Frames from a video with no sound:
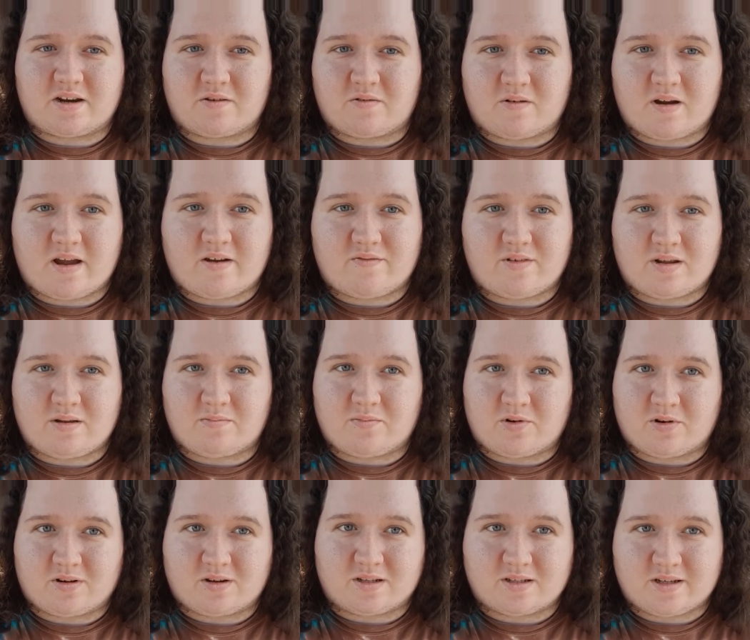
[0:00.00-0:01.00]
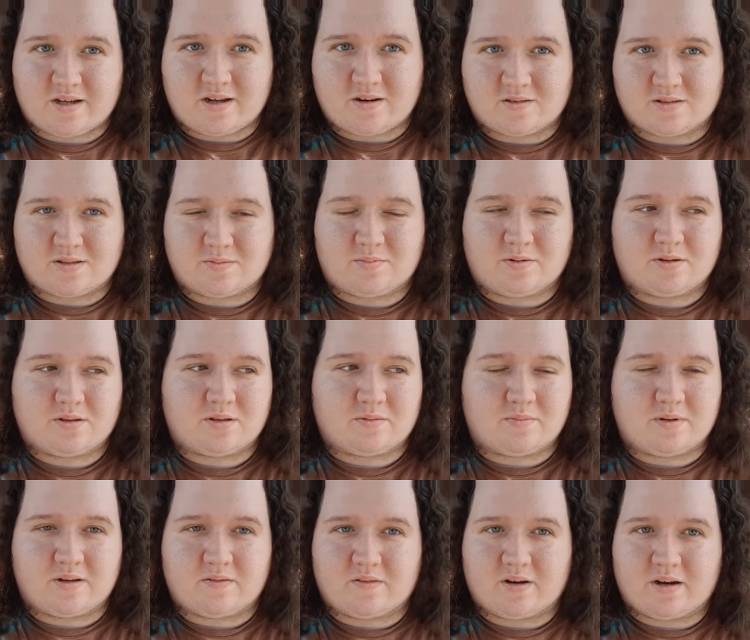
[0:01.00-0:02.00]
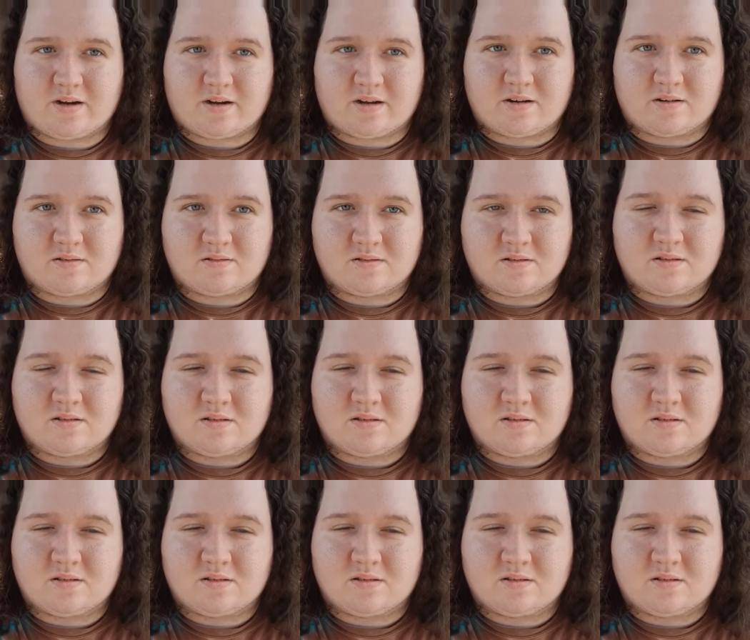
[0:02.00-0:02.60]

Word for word: don't have any more containers to put them in right now.